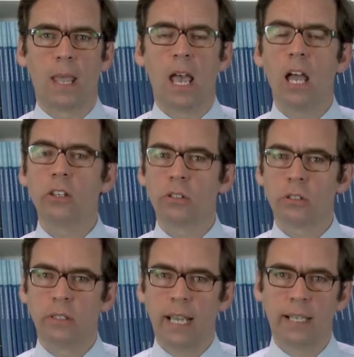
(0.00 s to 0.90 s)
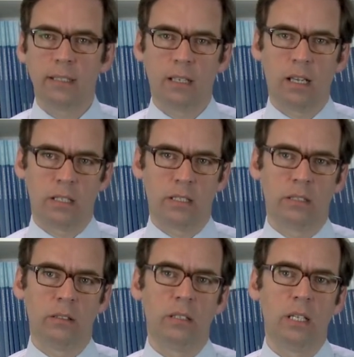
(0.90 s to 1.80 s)
Under that
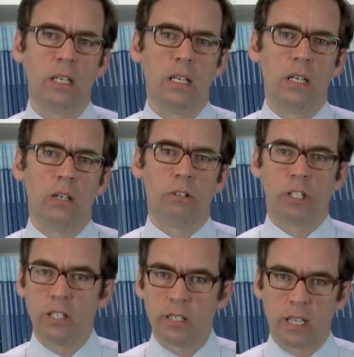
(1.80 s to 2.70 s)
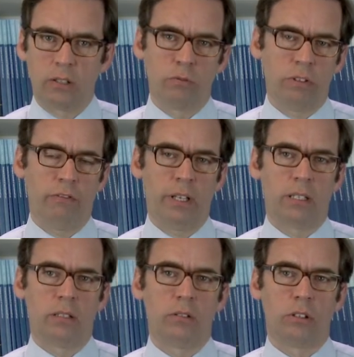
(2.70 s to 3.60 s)
article, which is said to
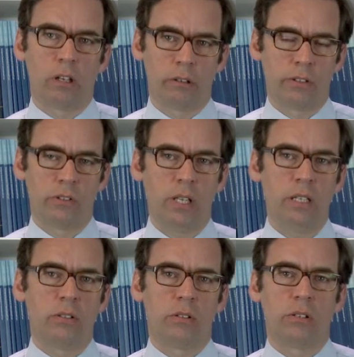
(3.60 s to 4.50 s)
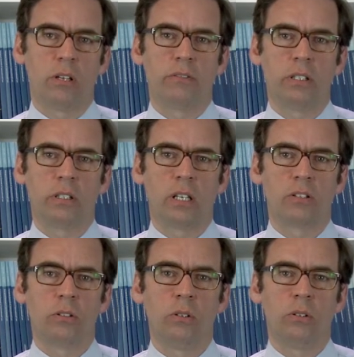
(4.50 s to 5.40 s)
reflect the current status of
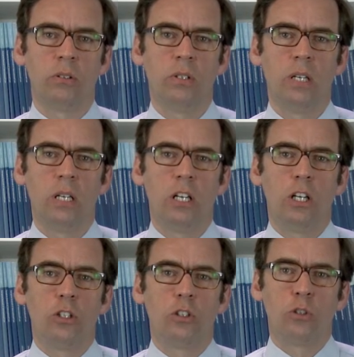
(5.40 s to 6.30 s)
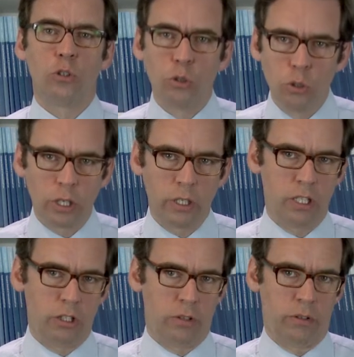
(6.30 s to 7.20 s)
international law, two
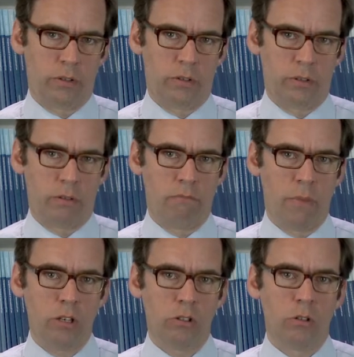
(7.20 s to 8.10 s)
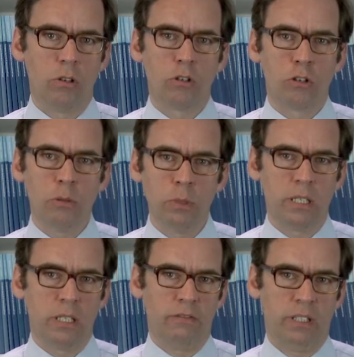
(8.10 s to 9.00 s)
conditions must
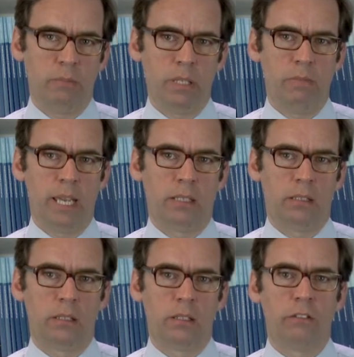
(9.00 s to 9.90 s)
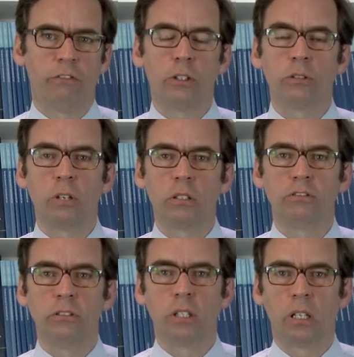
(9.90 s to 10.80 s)
cumulatively be met for the
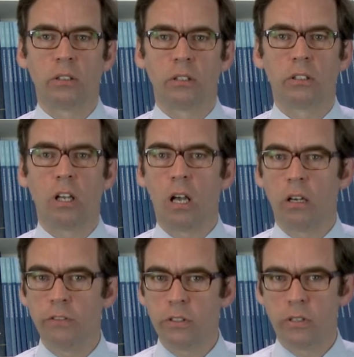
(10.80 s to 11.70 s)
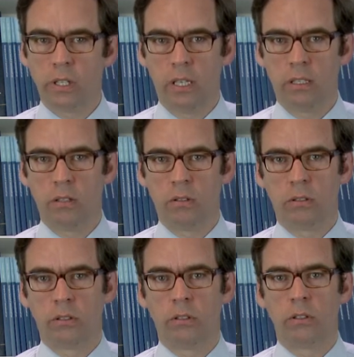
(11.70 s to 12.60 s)
wrongful conduct of the state
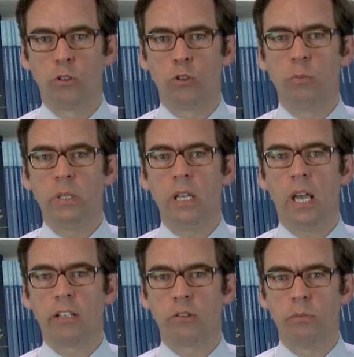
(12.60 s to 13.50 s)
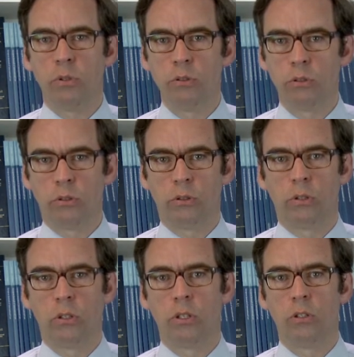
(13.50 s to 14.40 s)
organ to be attributed
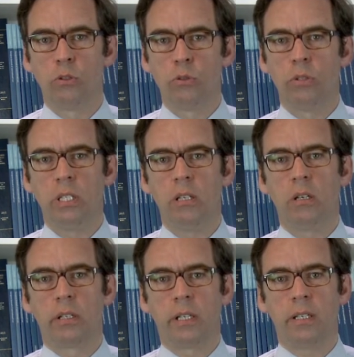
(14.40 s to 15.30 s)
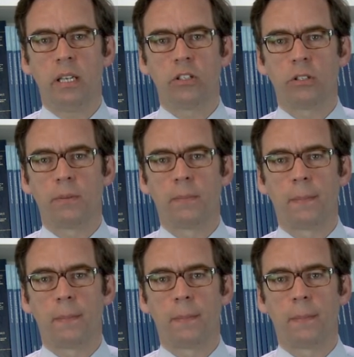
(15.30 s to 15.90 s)
to the organization.